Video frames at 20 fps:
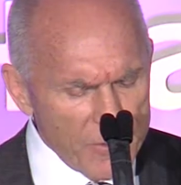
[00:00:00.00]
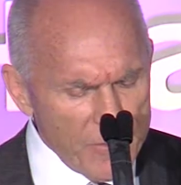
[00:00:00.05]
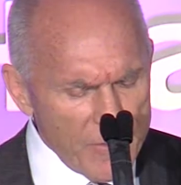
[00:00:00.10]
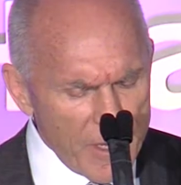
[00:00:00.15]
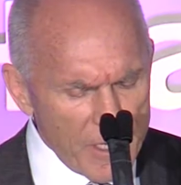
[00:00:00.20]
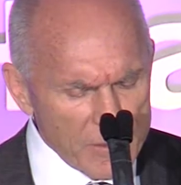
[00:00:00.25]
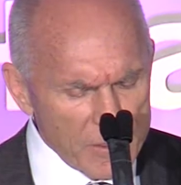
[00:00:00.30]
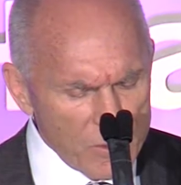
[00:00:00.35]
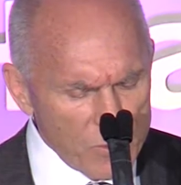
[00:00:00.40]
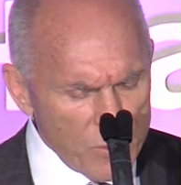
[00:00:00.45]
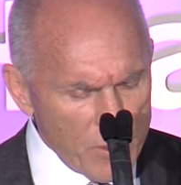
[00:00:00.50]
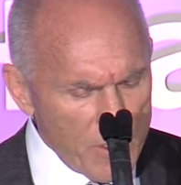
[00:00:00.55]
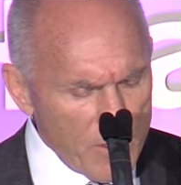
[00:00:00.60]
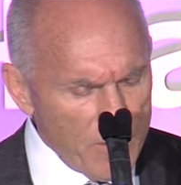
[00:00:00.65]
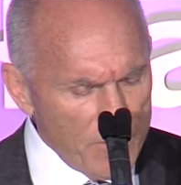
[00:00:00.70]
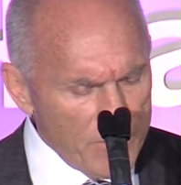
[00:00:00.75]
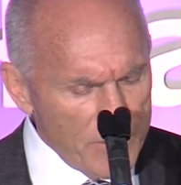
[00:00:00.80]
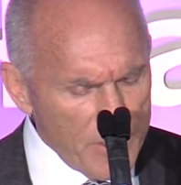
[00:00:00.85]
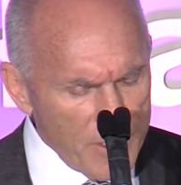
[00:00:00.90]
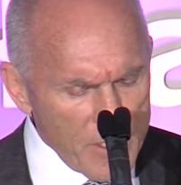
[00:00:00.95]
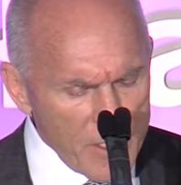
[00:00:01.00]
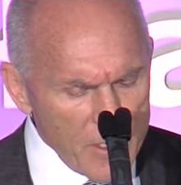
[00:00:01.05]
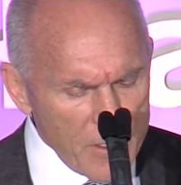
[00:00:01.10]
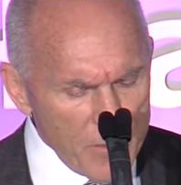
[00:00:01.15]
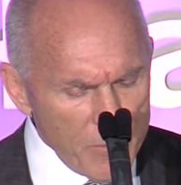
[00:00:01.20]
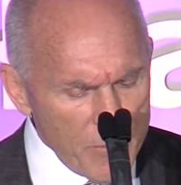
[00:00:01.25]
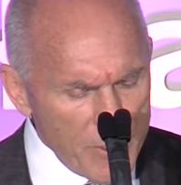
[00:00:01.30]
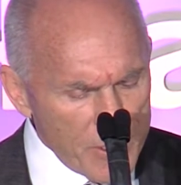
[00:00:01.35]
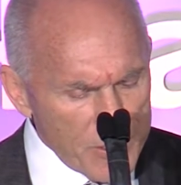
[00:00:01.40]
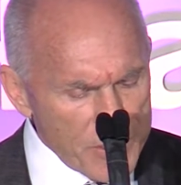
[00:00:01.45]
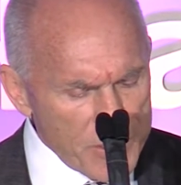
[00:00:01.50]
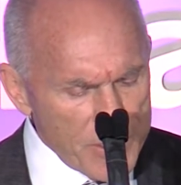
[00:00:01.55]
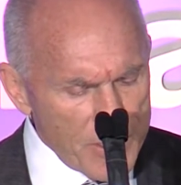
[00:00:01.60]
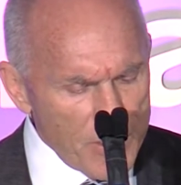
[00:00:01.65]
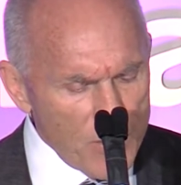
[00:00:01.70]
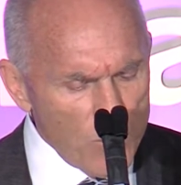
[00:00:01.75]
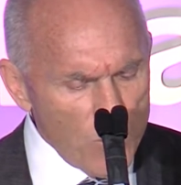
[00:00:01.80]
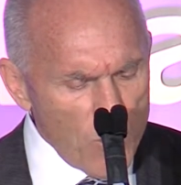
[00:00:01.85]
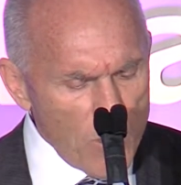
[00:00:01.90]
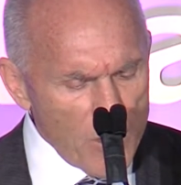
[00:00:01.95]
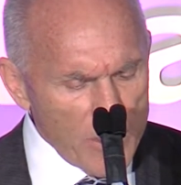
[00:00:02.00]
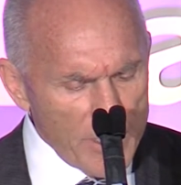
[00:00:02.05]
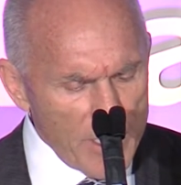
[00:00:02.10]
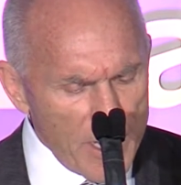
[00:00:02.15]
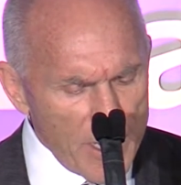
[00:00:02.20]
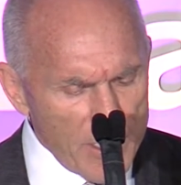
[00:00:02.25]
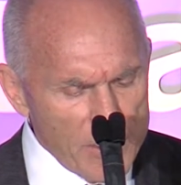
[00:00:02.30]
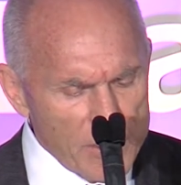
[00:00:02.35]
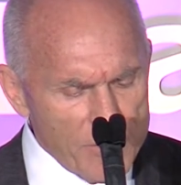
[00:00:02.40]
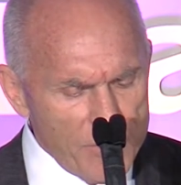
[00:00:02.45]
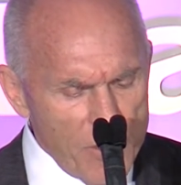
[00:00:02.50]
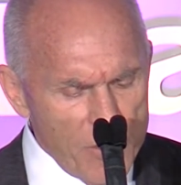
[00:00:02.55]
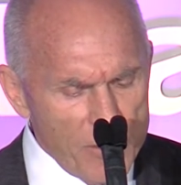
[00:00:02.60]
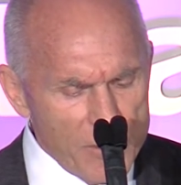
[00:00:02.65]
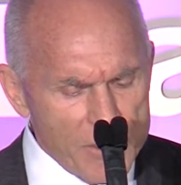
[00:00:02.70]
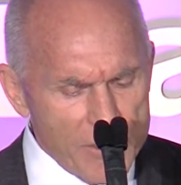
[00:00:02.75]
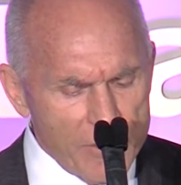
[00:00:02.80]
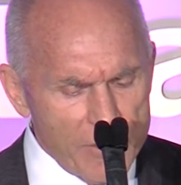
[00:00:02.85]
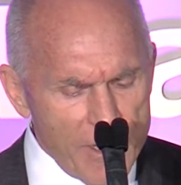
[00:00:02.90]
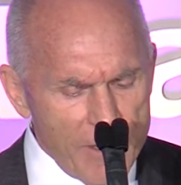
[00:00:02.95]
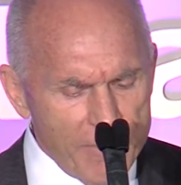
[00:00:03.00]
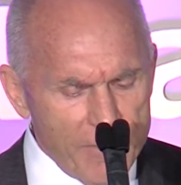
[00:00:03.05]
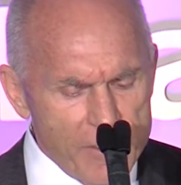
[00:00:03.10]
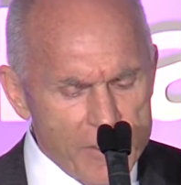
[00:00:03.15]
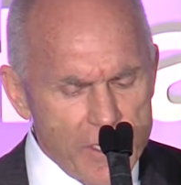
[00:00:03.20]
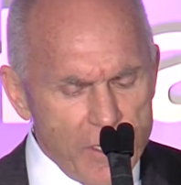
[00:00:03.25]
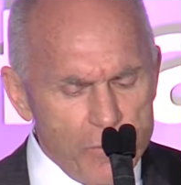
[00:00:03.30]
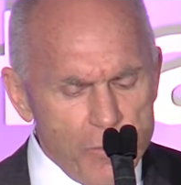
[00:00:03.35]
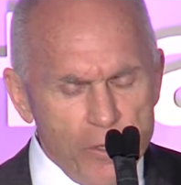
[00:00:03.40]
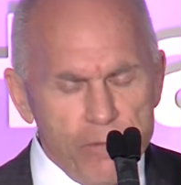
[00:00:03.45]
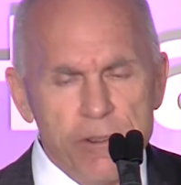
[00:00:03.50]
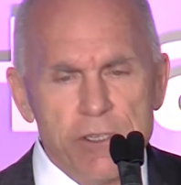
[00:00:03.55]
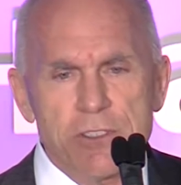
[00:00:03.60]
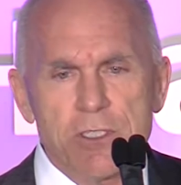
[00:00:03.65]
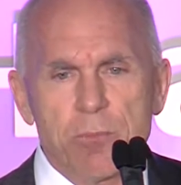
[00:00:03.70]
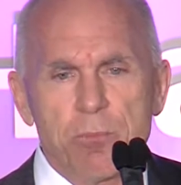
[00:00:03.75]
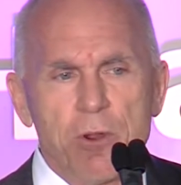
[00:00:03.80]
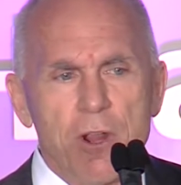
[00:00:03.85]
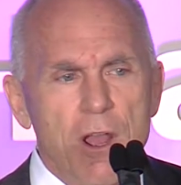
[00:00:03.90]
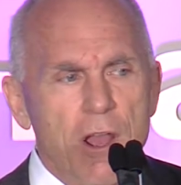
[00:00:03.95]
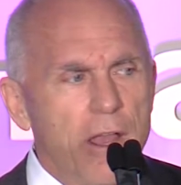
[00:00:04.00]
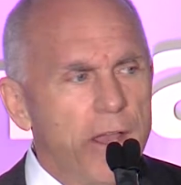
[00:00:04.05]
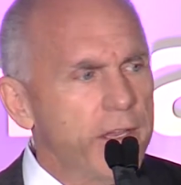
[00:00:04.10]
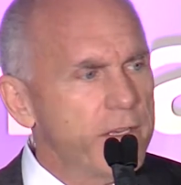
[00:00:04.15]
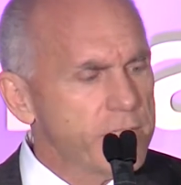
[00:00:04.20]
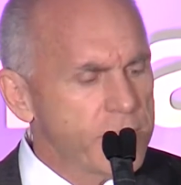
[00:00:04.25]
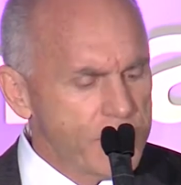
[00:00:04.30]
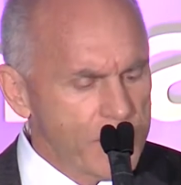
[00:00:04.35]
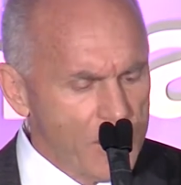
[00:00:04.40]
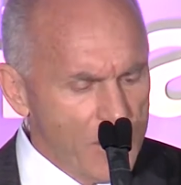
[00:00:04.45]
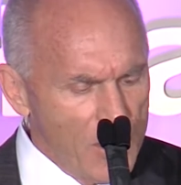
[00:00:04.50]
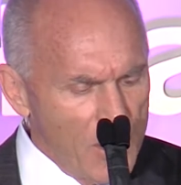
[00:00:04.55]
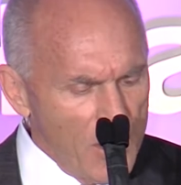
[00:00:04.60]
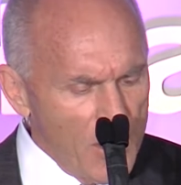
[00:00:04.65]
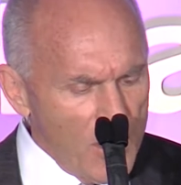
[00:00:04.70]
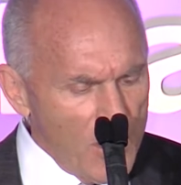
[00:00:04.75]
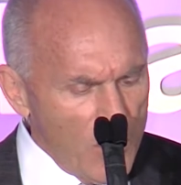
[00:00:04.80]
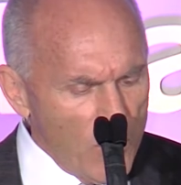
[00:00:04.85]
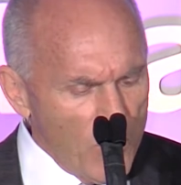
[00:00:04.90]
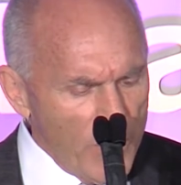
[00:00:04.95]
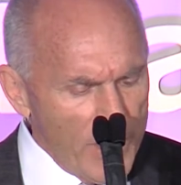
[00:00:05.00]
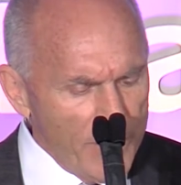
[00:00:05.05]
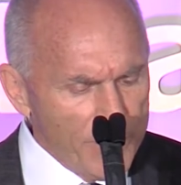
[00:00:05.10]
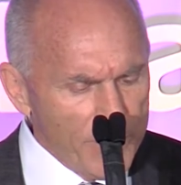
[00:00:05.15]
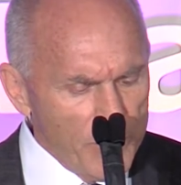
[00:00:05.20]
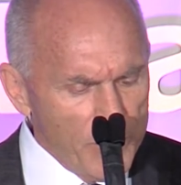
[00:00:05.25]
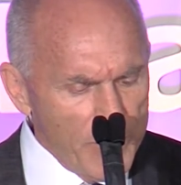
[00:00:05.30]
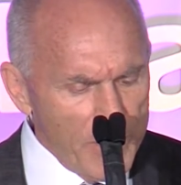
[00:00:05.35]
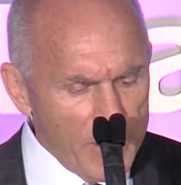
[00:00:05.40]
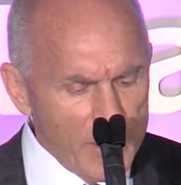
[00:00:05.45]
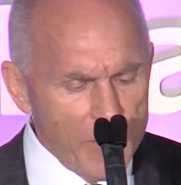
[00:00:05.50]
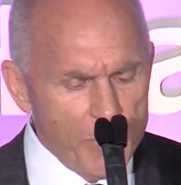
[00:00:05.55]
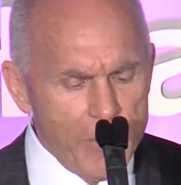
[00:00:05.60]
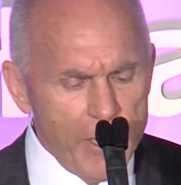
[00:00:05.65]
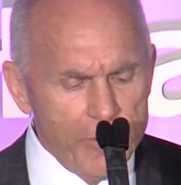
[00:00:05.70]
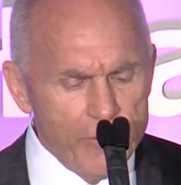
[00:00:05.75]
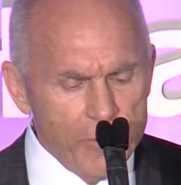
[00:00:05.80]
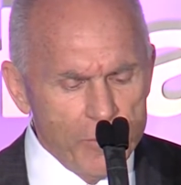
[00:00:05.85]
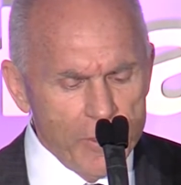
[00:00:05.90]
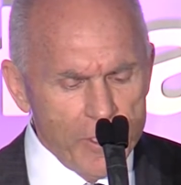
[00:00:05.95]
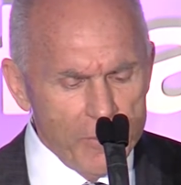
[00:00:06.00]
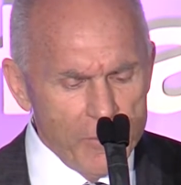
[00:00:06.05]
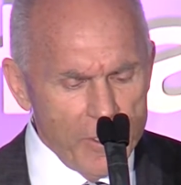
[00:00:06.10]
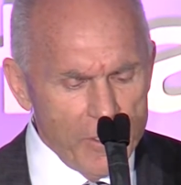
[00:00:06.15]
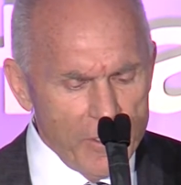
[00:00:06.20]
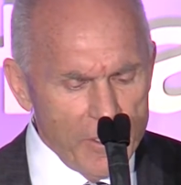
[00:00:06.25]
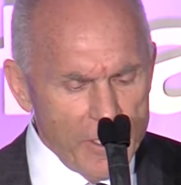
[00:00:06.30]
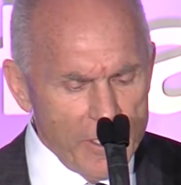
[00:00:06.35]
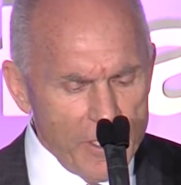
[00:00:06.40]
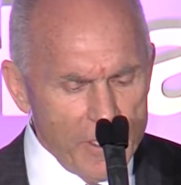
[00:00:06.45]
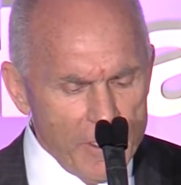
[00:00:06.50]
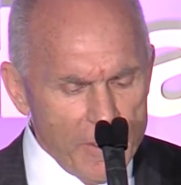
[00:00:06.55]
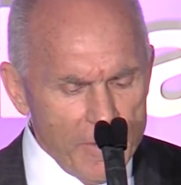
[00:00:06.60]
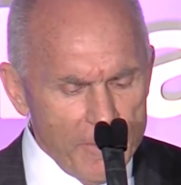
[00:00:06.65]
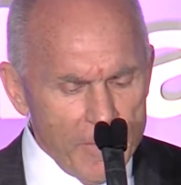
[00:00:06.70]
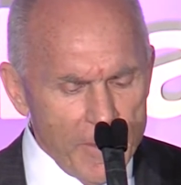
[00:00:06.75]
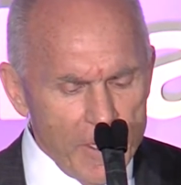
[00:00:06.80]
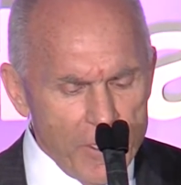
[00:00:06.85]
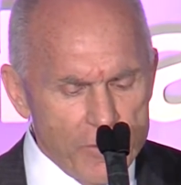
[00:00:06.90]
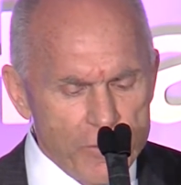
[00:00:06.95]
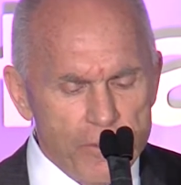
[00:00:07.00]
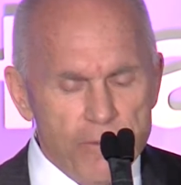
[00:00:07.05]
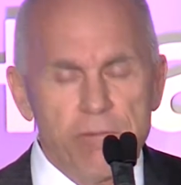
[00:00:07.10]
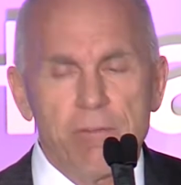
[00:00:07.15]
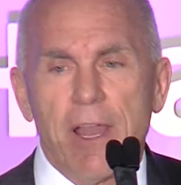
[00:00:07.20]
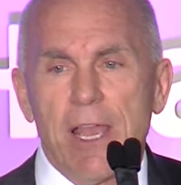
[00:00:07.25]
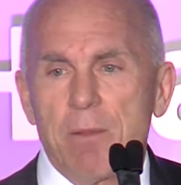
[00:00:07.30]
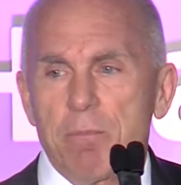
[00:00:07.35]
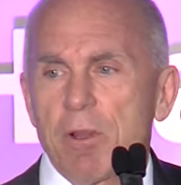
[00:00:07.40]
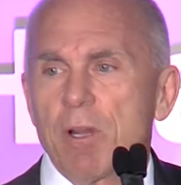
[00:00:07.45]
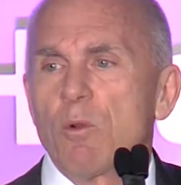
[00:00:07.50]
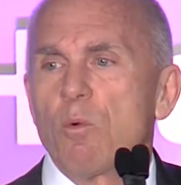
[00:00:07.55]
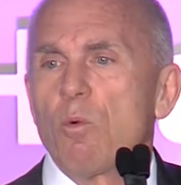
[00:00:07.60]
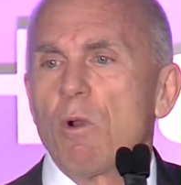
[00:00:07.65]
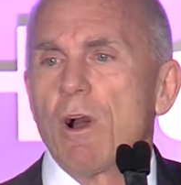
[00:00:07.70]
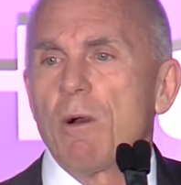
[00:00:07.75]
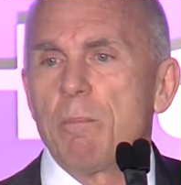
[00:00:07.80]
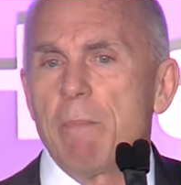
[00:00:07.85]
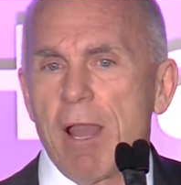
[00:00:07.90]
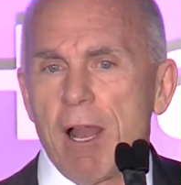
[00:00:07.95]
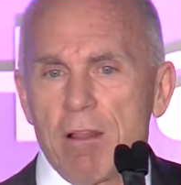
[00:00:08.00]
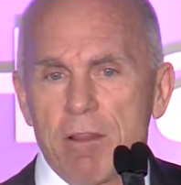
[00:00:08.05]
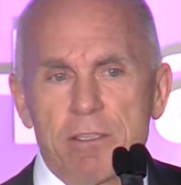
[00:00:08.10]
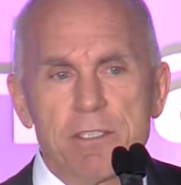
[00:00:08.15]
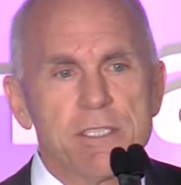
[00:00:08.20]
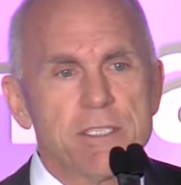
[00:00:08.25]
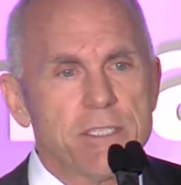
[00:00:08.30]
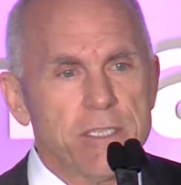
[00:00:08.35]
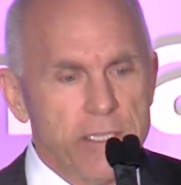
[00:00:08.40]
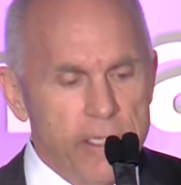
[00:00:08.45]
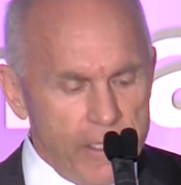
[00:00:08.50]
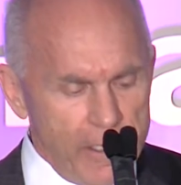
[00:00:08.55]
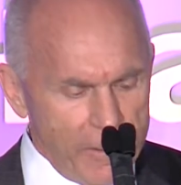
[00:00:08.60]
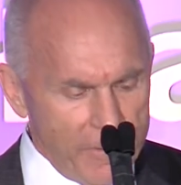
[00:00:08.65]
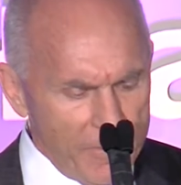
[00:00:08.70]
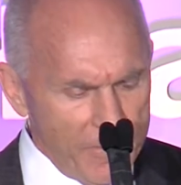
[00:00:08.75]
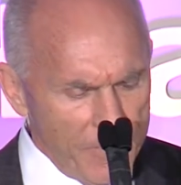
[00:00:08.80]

2012, Mayor Sharon Wolcott has focused her efforts on moving Surprise away from being a bedroom community into a vibrant, well-balanced city.